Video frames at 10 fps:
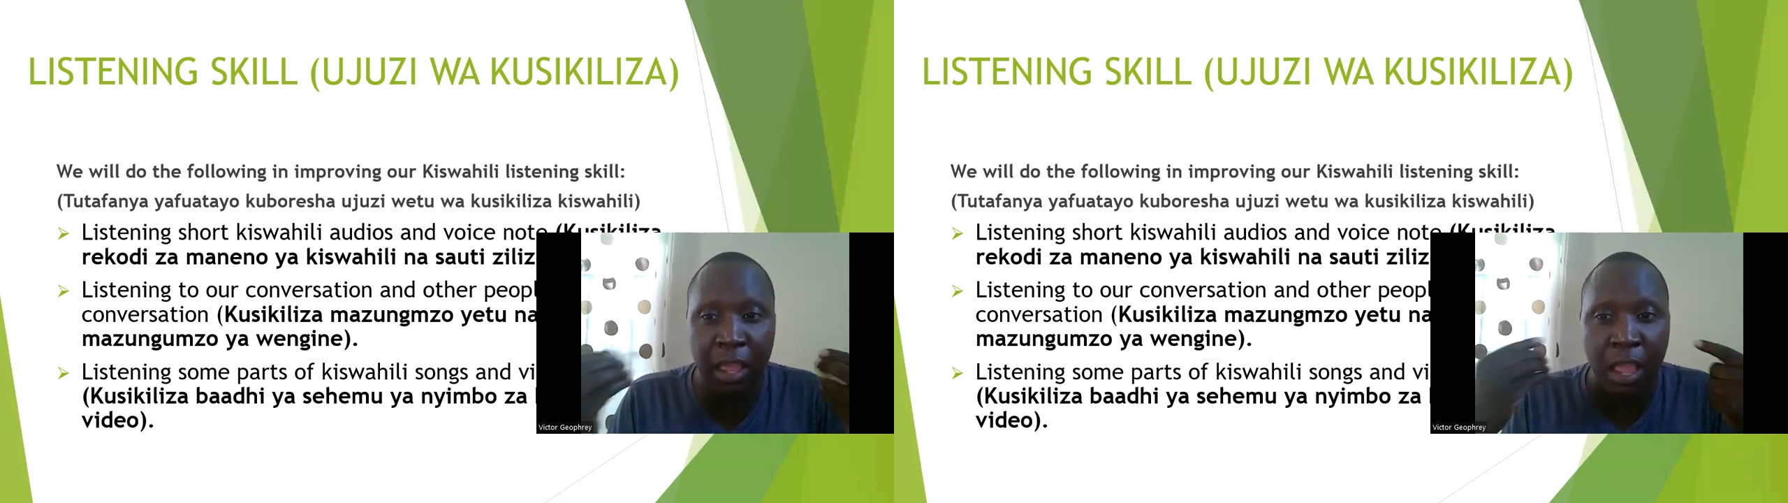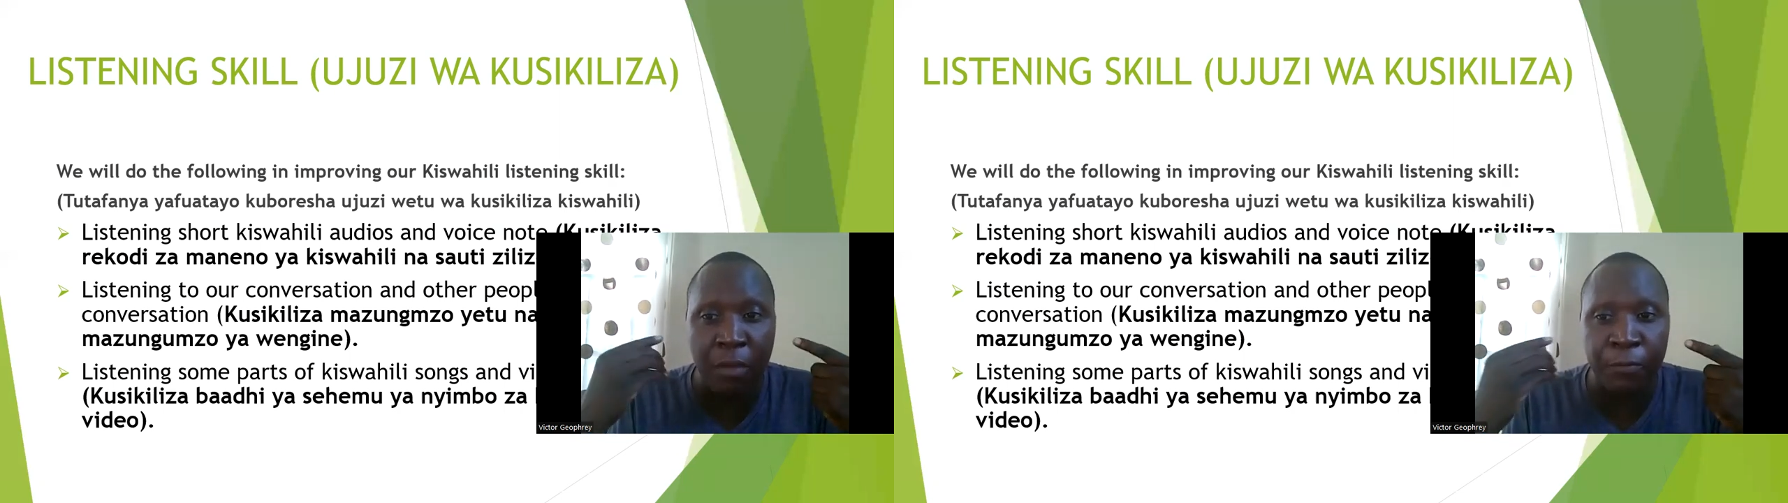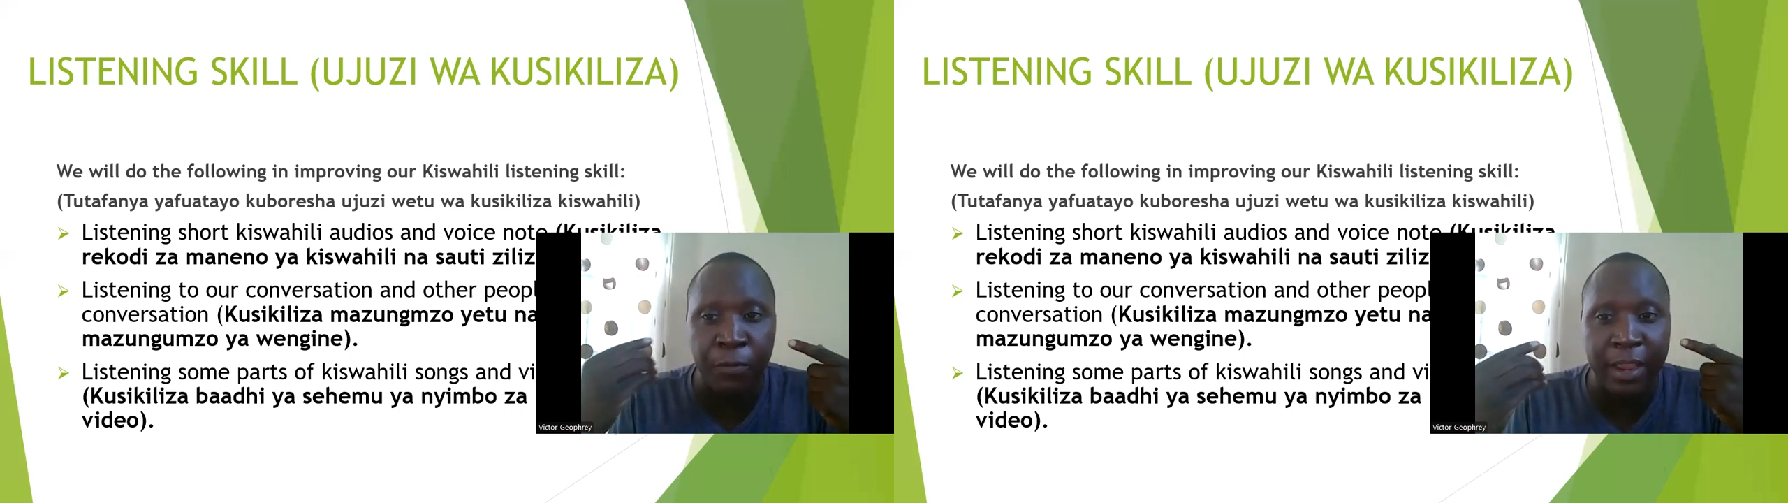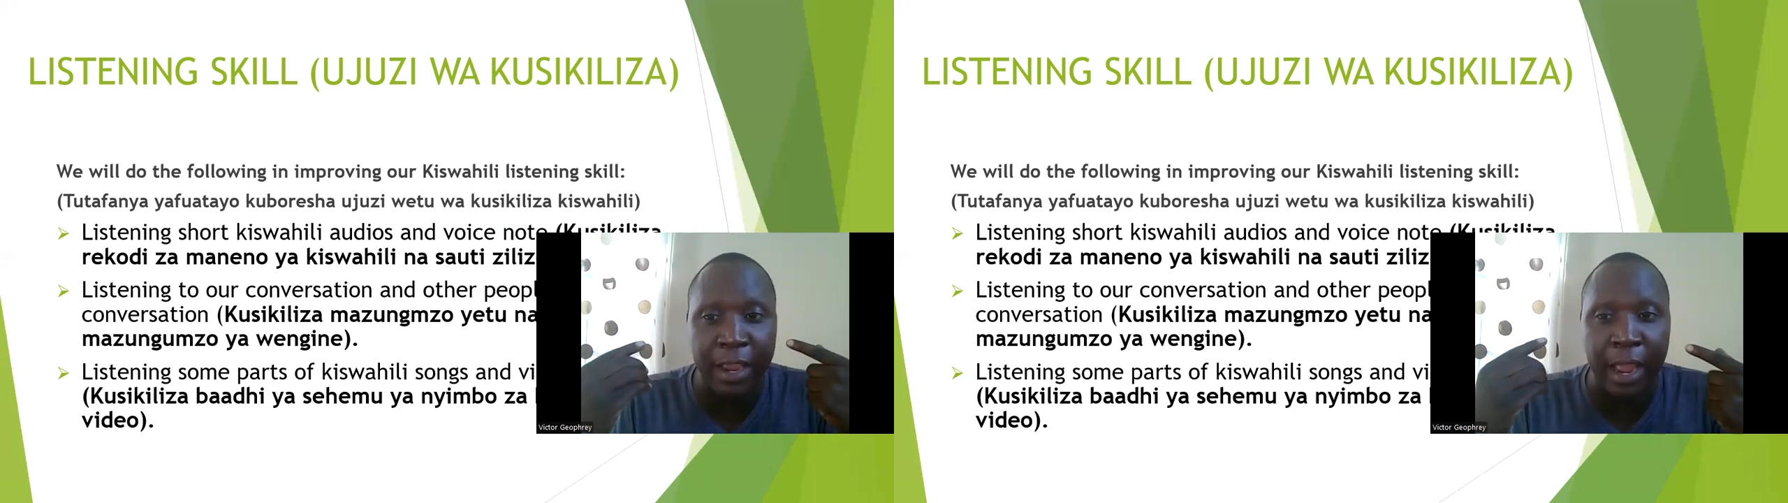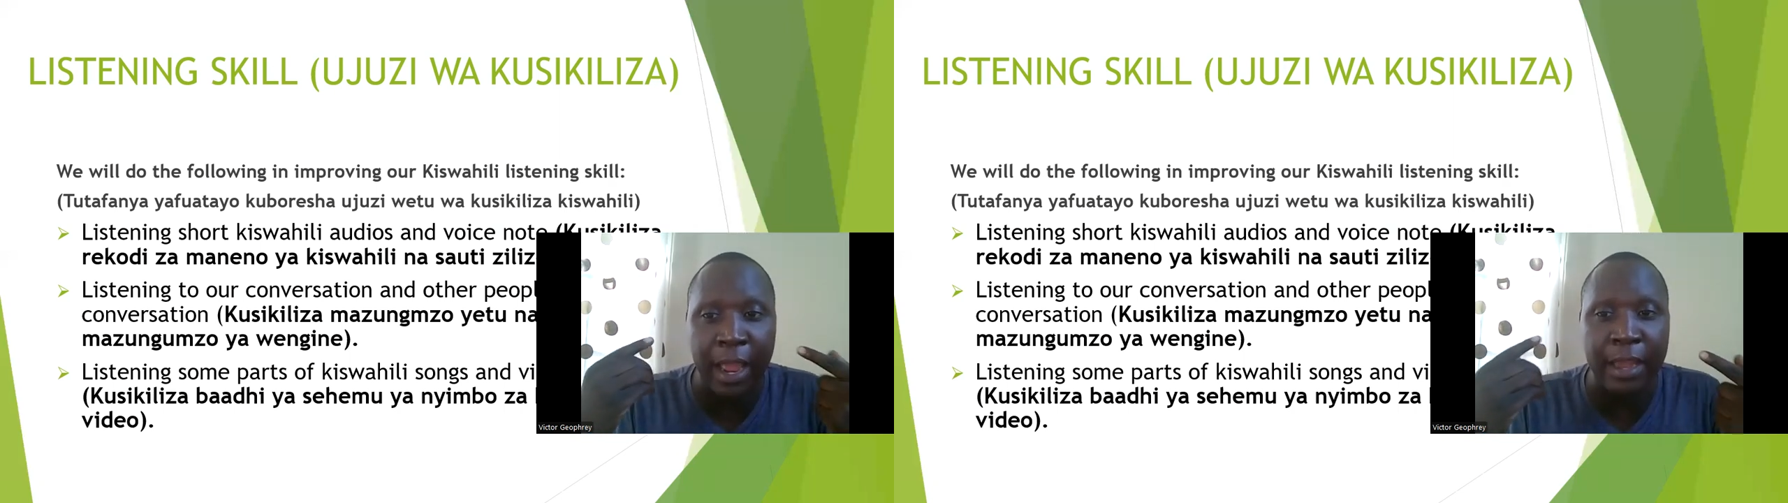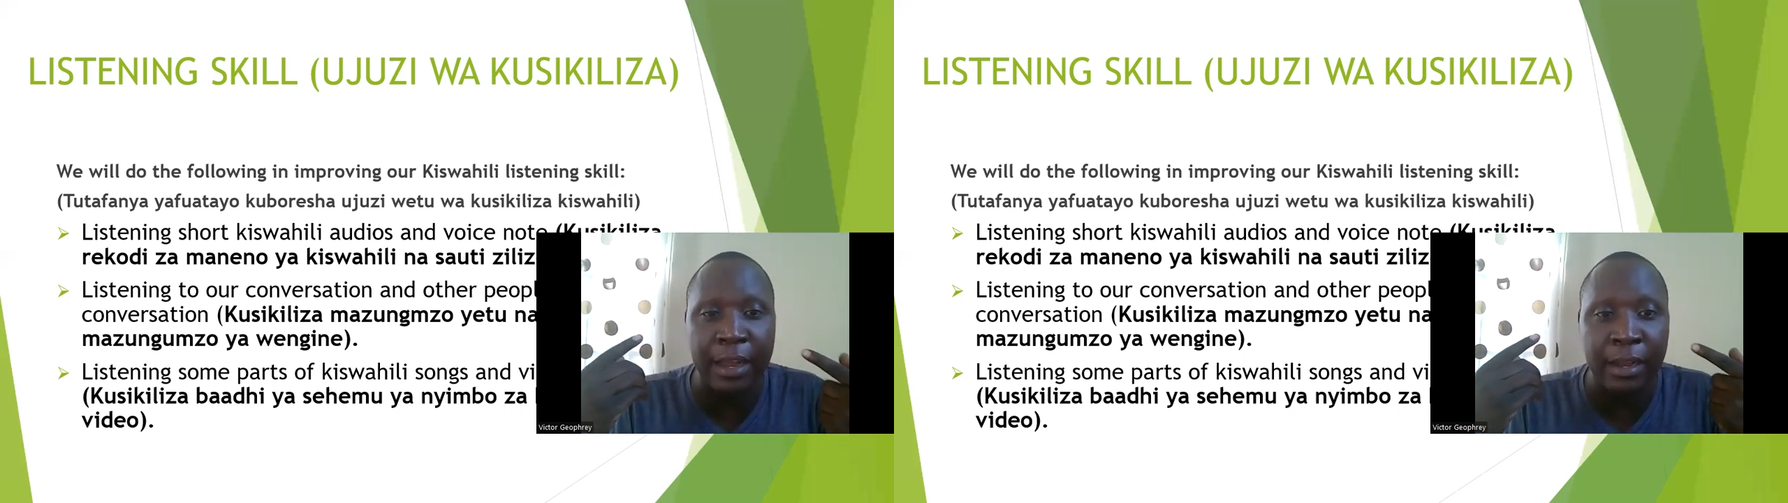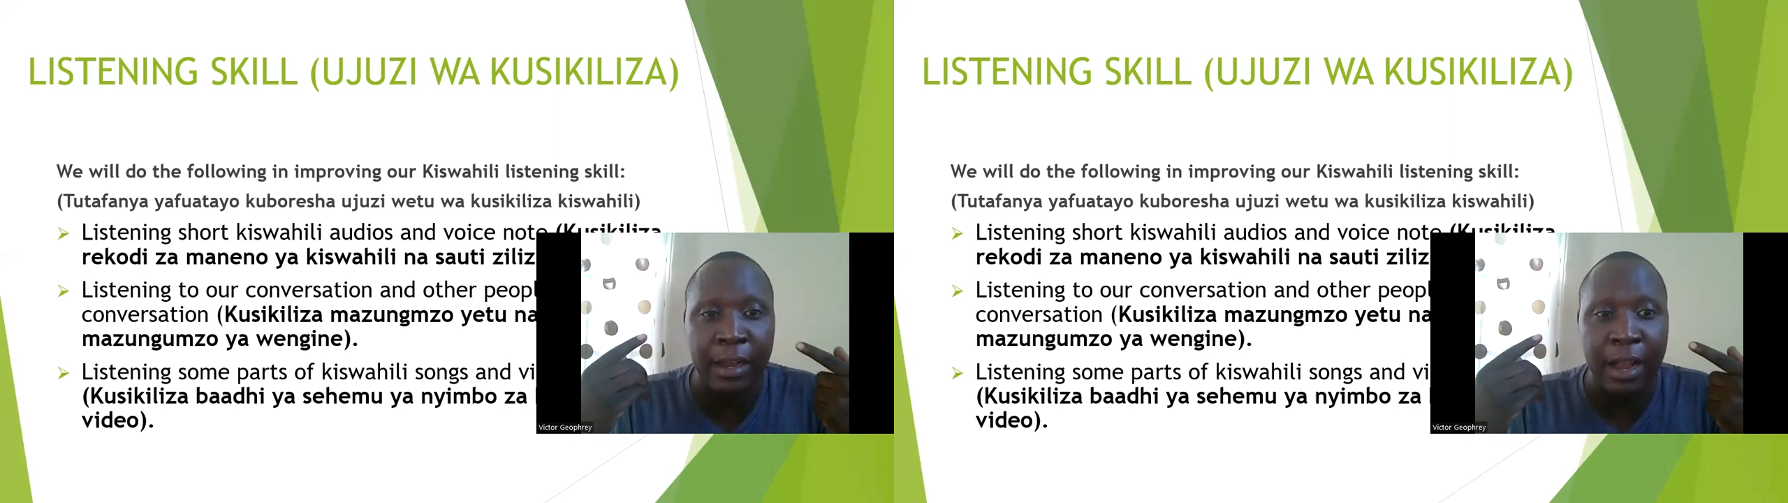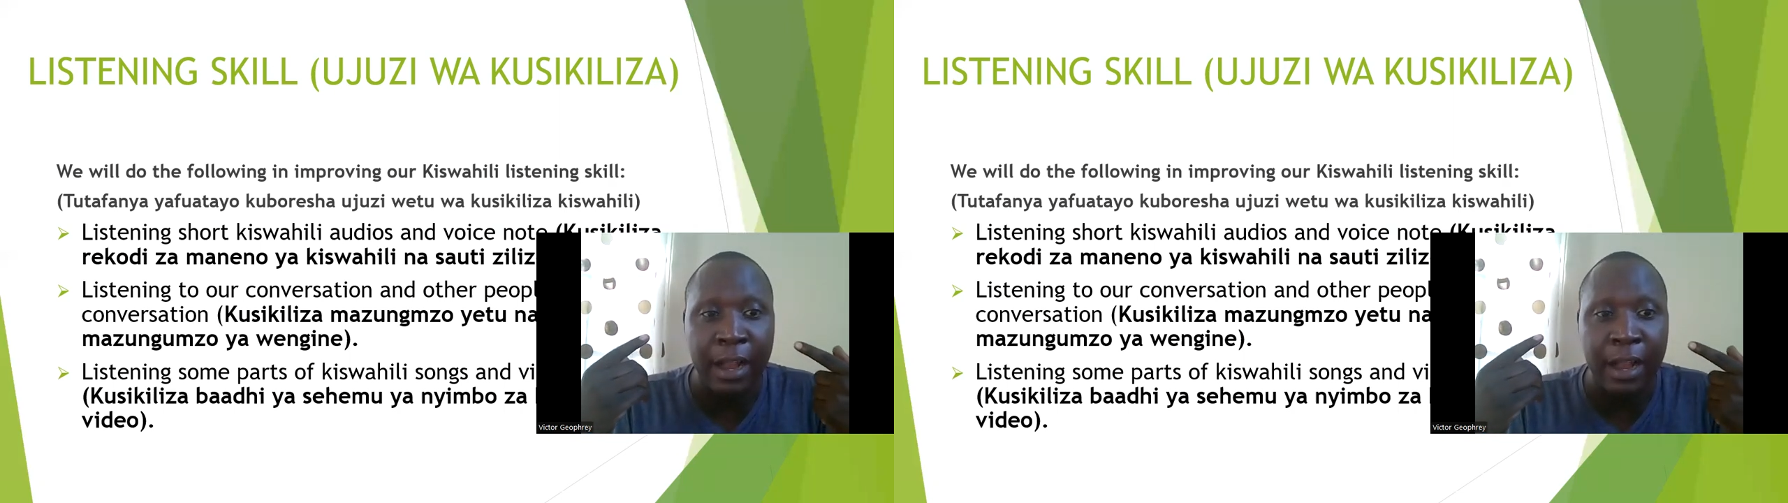if we can